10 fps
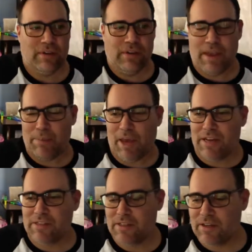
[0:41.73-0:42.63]
Hey,
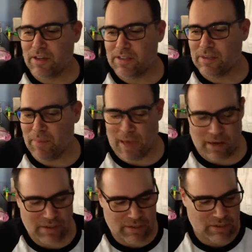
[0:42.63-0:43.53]
Madison. I see
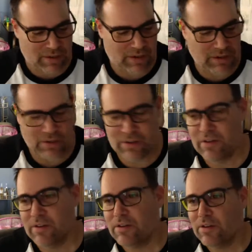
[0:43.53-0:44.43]
Madison's here.
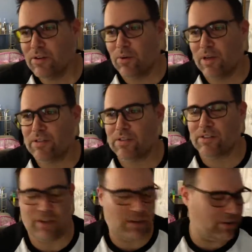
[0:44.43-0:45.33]
Who else is
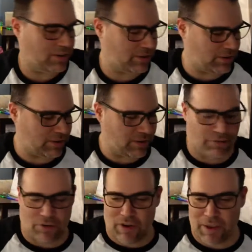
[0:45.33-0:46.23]
here? If
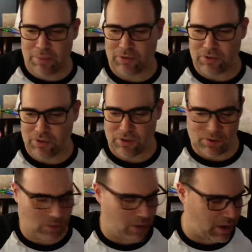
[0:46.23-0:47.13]
you're able
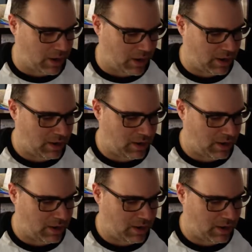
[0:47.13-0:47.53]
to add